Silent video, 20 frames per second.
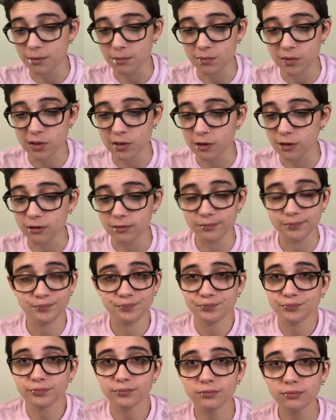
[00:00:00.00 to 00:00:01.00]
So
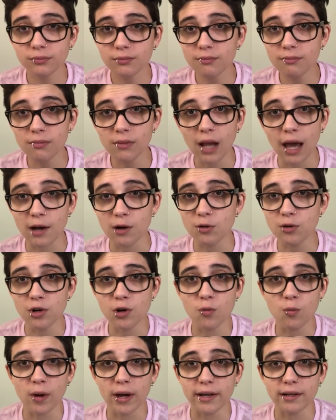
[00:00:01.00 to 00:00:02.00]
I don't
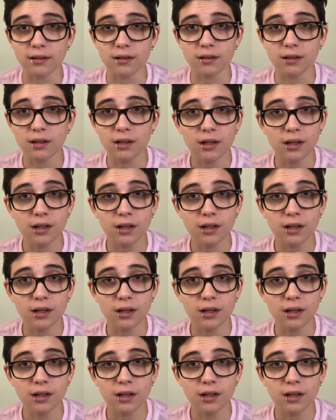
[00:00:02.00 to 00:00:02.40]
know when